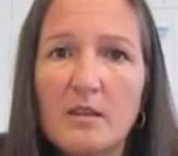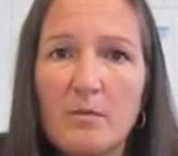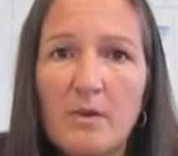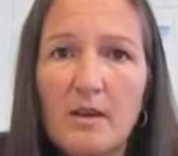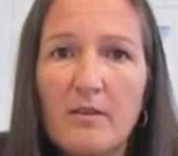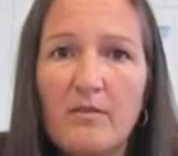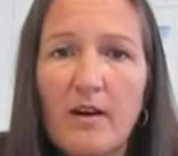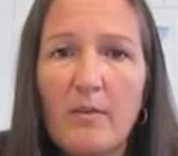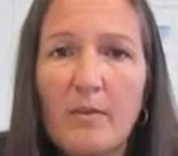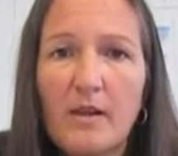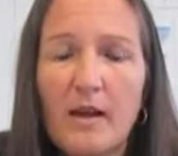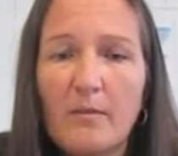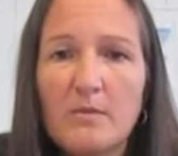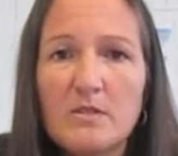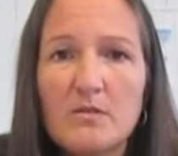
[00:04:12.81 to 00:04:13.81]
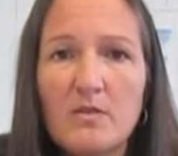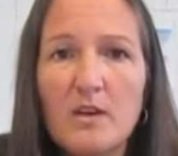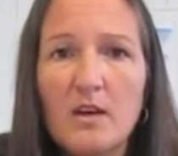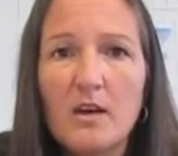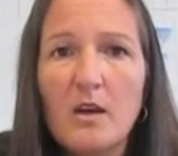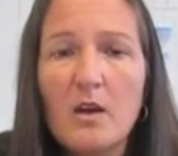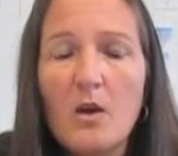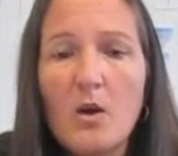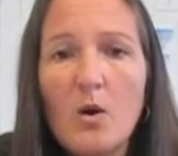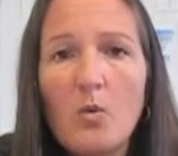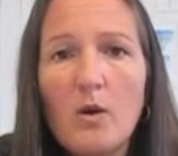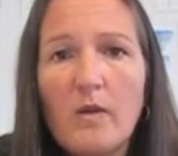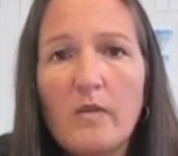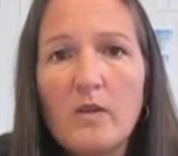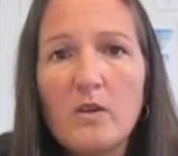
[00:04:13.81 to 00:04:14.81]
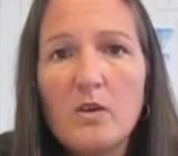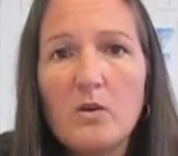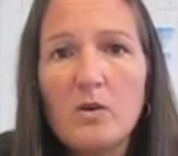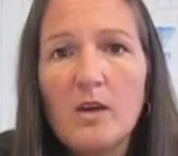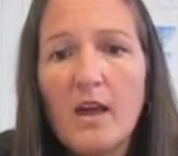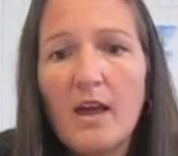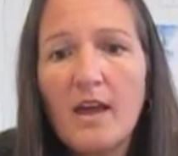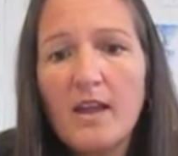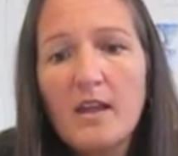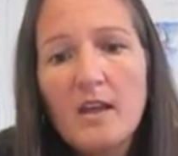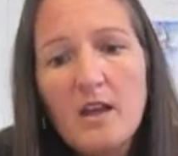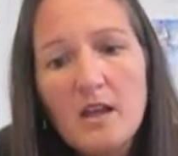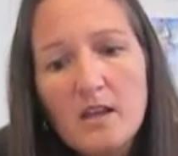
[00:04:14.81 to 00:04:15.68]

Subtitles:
the big family atmosphere in the UK.